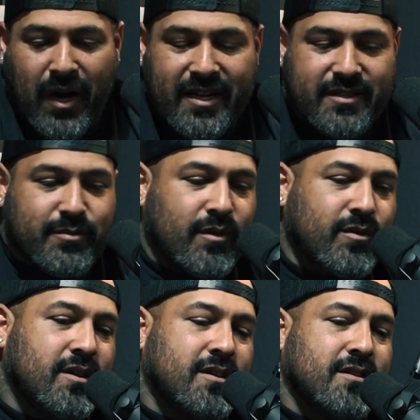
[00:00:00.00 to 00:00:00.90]
Mayans,
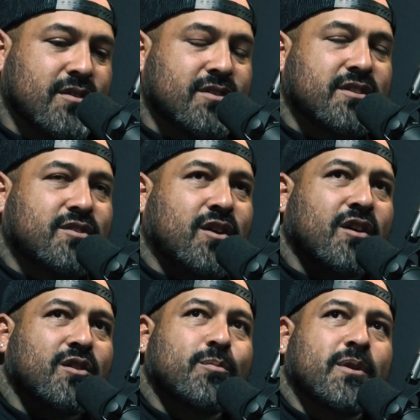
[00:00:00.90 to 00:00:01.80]
bro, let's just
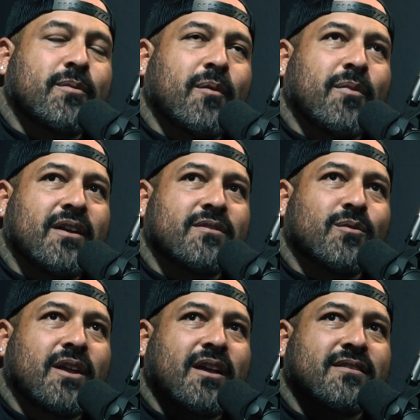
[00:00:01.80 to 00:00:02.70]
talk a little bit about Mayans. I
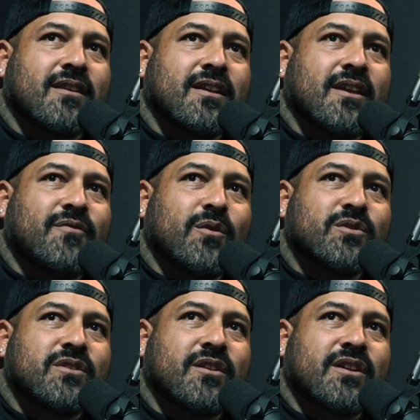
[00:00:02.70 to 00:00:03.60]
want to ask, like, if there
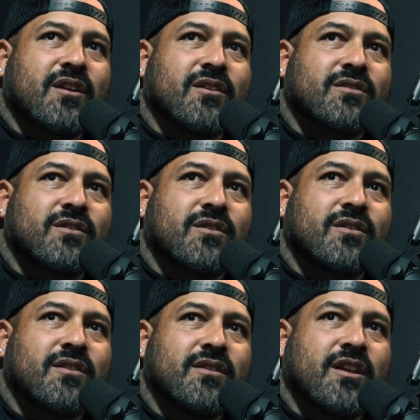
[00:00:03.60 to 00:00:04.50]
was another
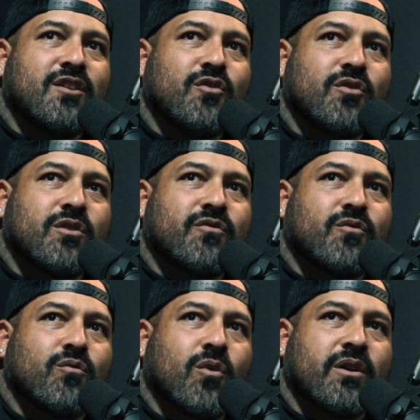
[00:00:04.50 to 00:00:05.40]
character that you would
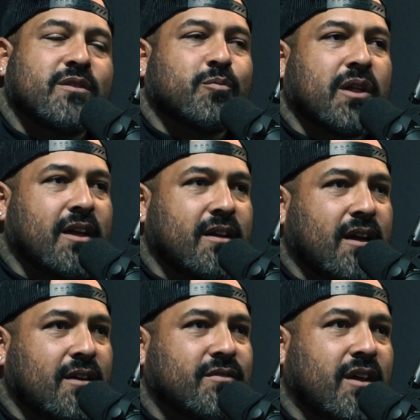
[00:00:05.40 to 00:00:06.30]
have wanted to
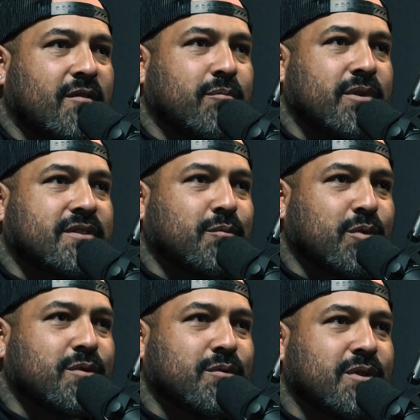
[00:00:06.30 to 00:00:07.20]
play outside of Bishop,
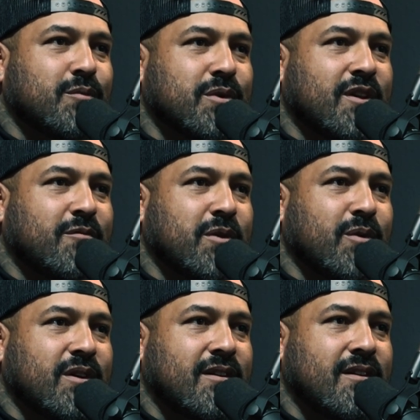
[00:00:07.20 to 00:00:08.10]
would there have
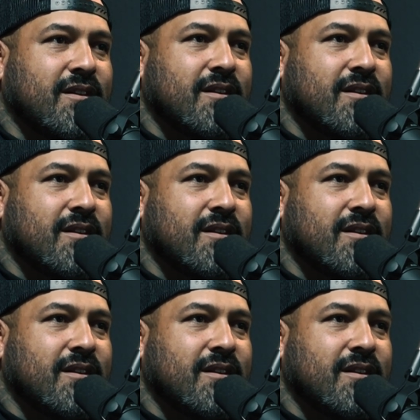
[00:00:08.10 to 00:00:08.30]
been one?